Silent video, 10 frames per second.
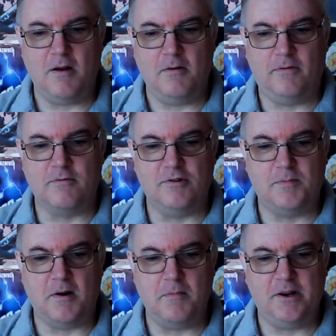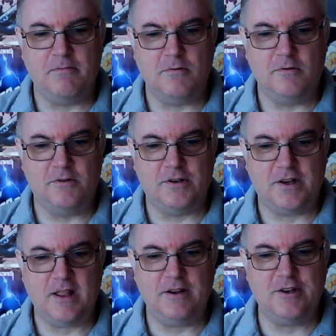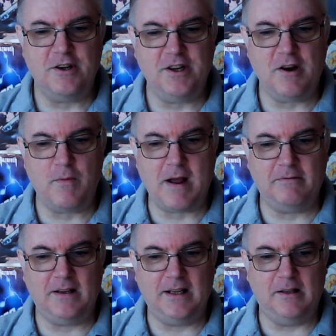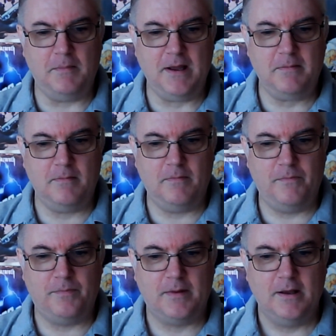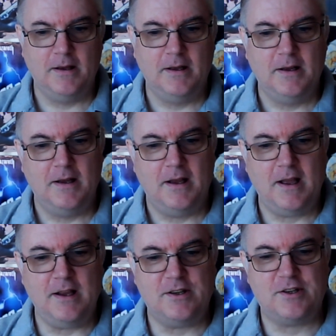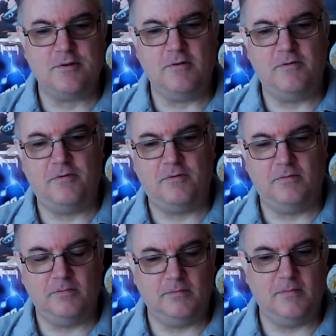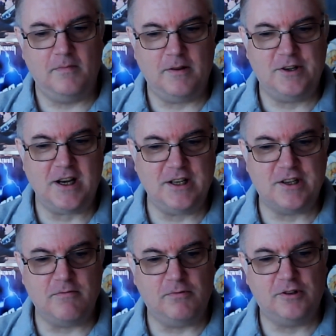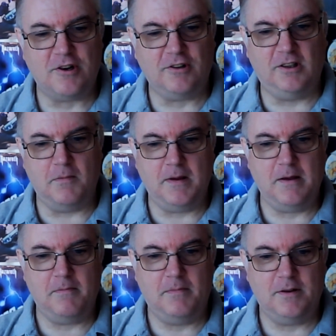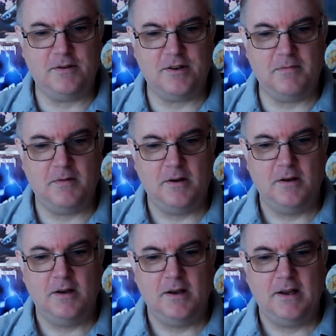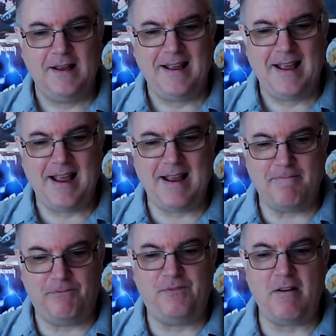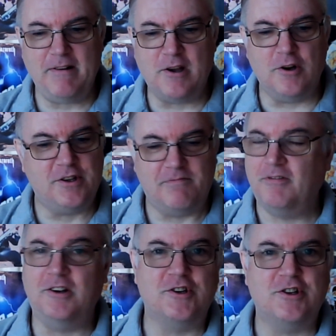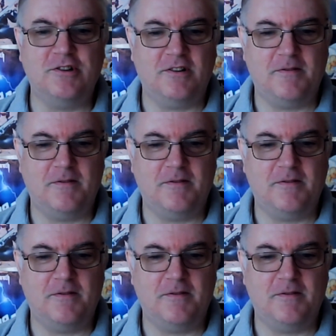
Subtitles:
of course, by Muddy Waters. They turned it around a little bit. It's sort of, they changed the title a bit, but very good version.